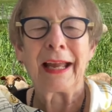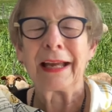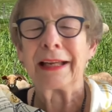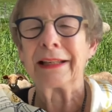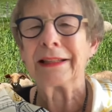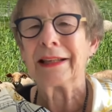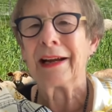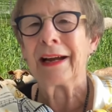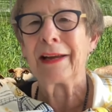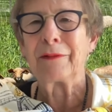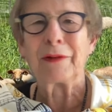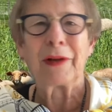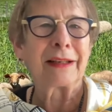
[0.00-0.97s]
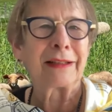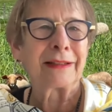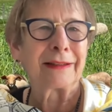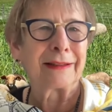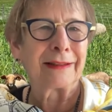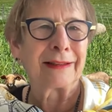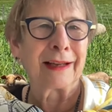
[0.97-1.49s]
and I have not
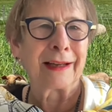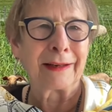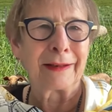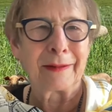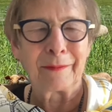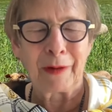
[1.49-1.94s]
done